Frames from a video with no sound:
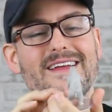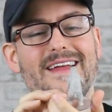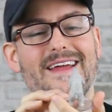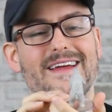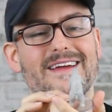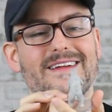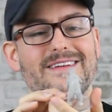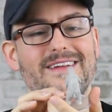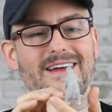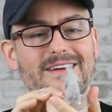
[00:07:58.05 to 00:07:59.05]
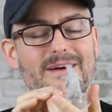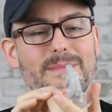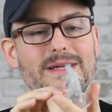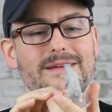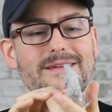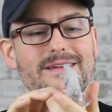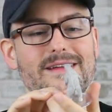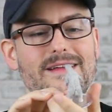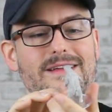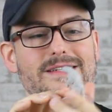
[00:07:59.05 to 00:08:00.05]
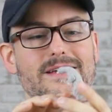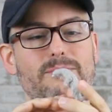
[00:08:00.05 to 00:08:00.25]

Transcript: And yeah, I mean, he's a